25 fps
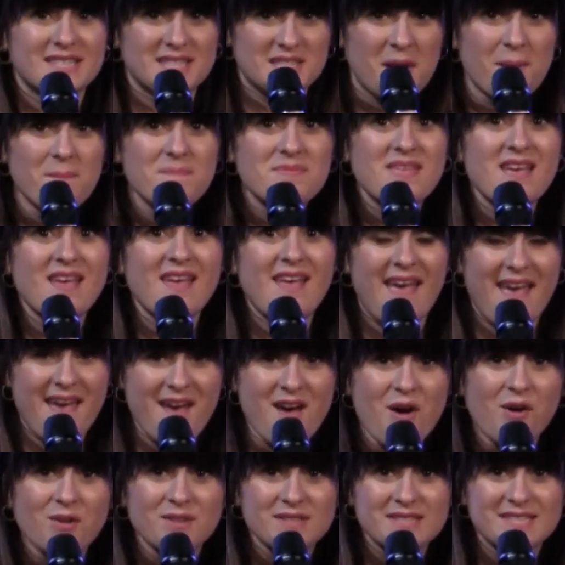there is
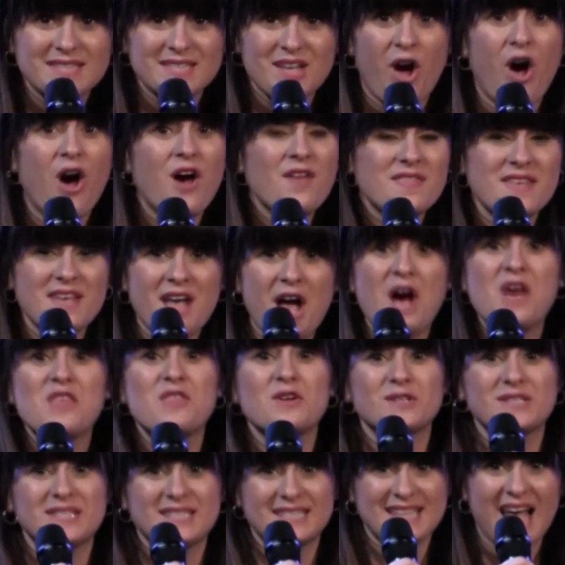something else on
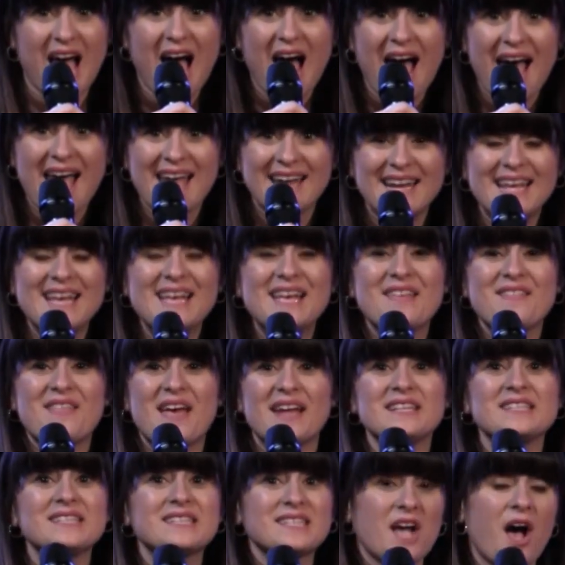the other side
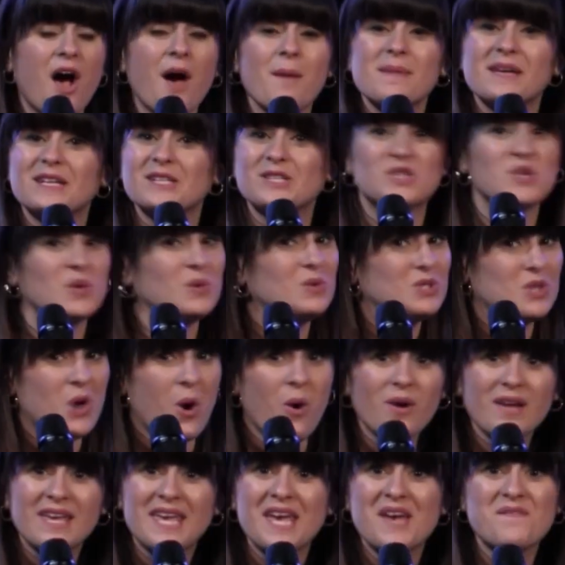that is coming.
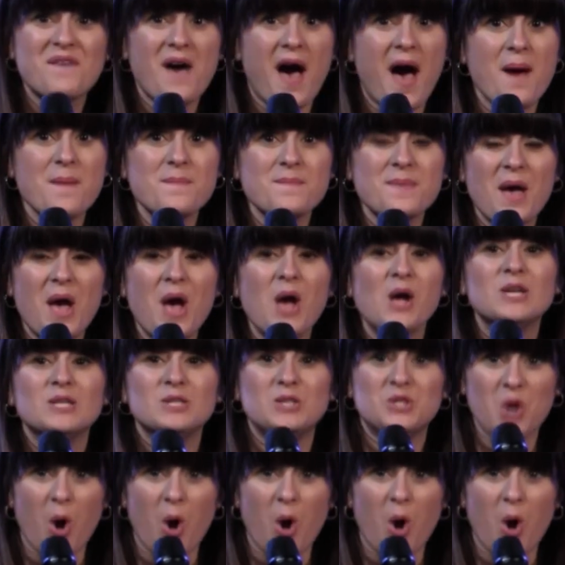So don't give up.